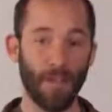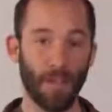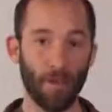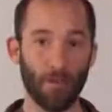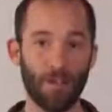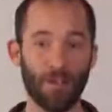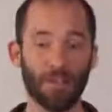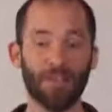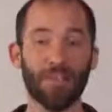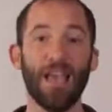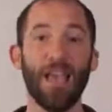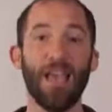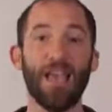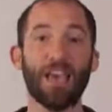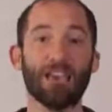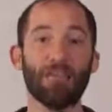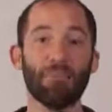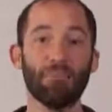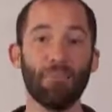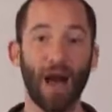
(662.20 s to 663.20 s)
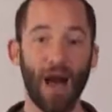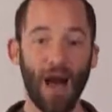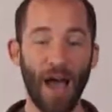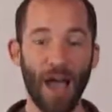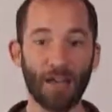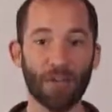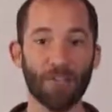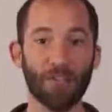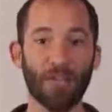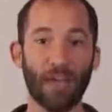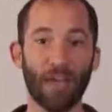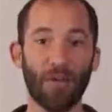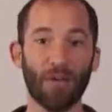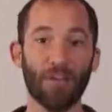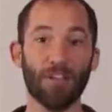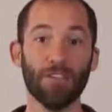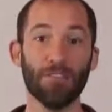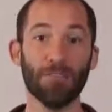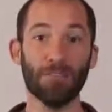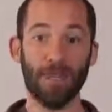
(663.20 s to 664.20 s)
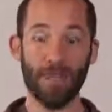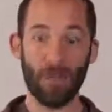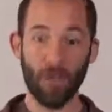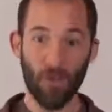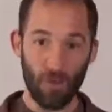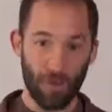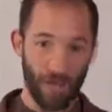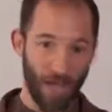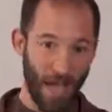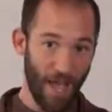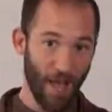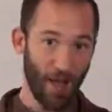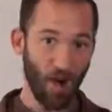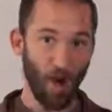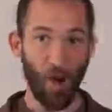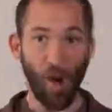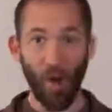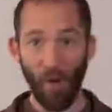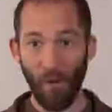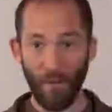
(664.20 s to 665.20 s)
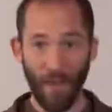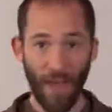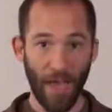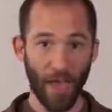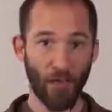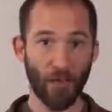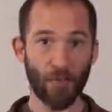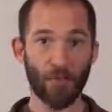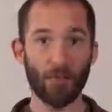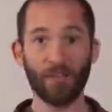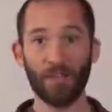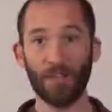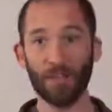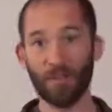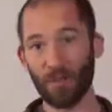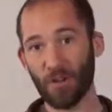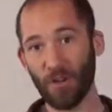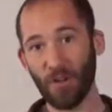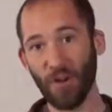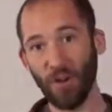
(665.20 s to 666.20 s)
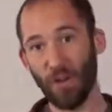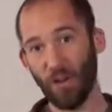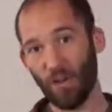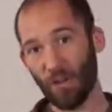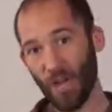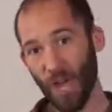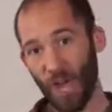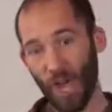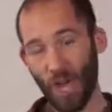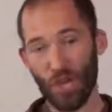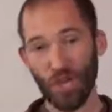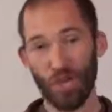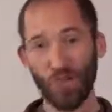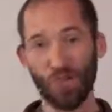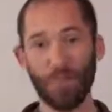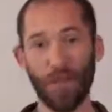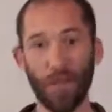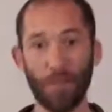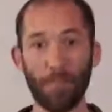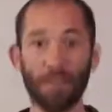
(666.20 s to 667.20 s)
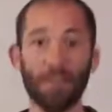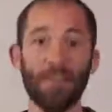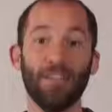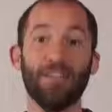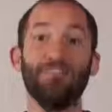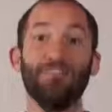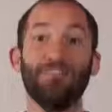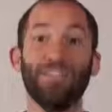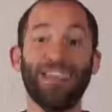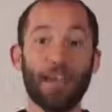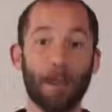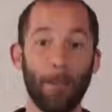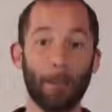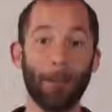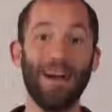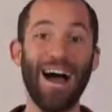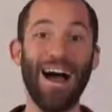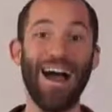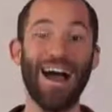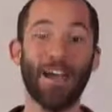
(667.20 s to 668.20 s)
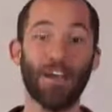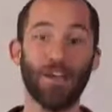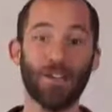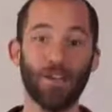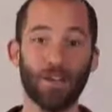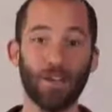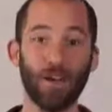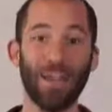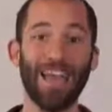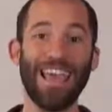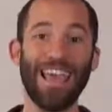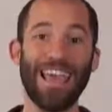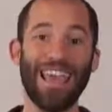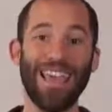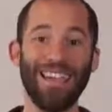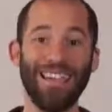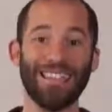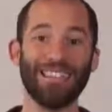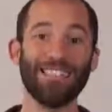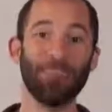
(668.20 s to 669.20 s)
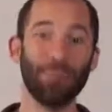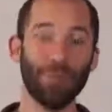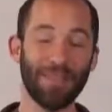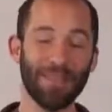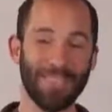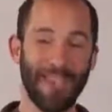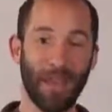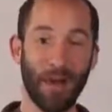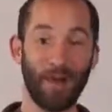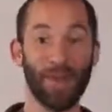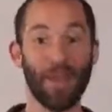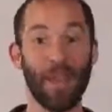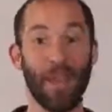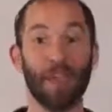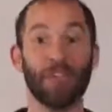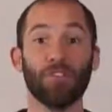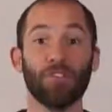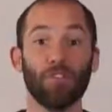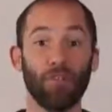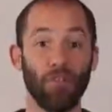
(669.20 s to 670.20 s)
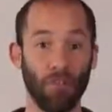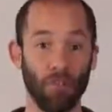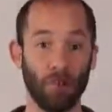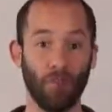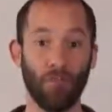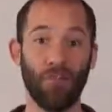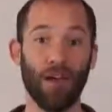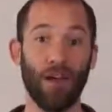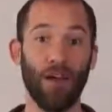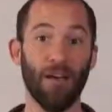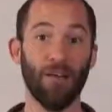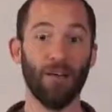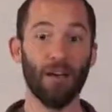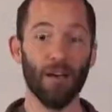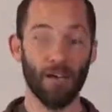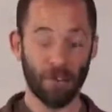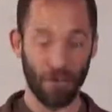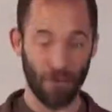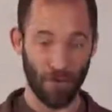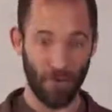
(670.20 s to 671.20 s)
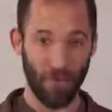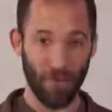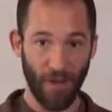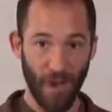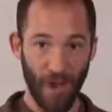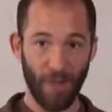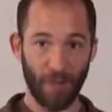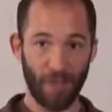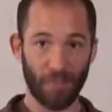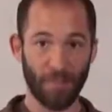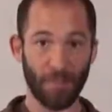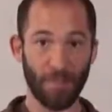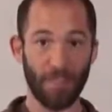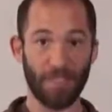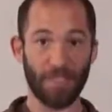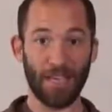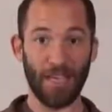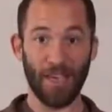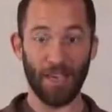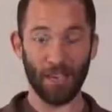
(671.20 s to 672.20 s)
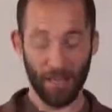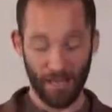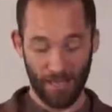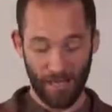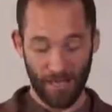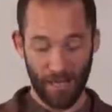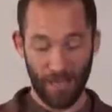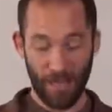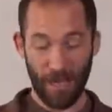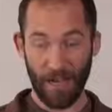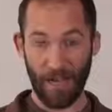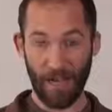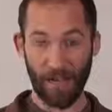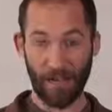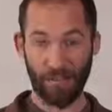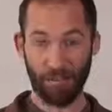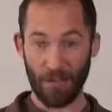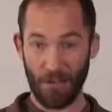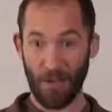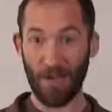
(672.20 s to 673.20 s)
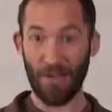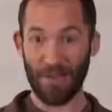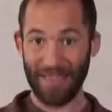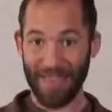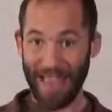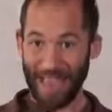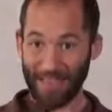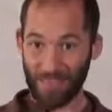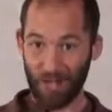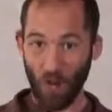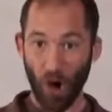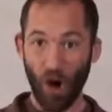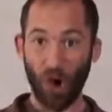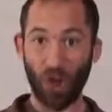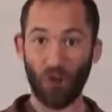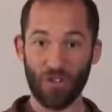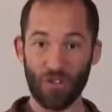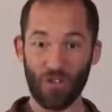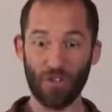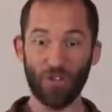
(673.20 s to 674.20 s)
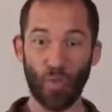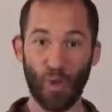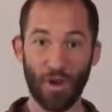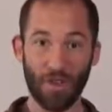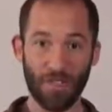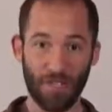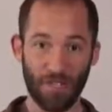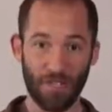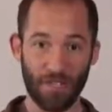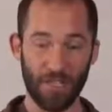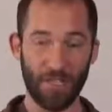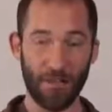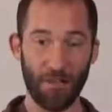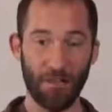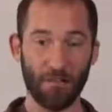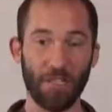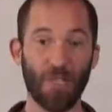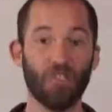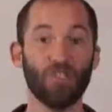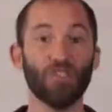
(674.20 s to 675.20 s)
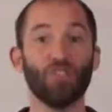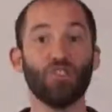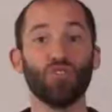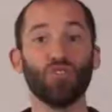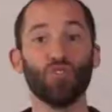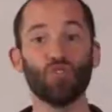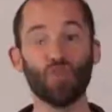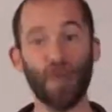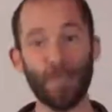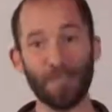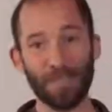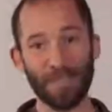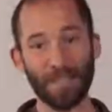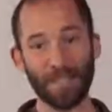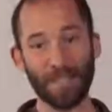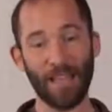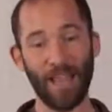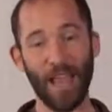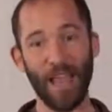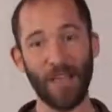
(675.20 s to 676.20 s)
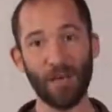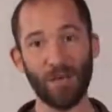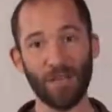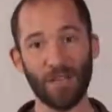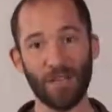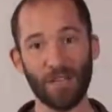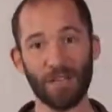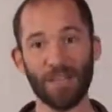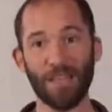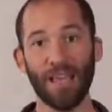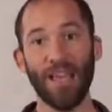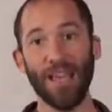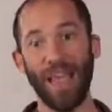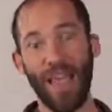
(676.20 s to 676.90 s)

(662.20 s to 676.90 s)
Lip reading: languages, compiled languages mean you take all that human readable code, you dump it into the compiler, it spits out an executable file. So the file it spits out, that's all just ones and zeros. Scripted languages,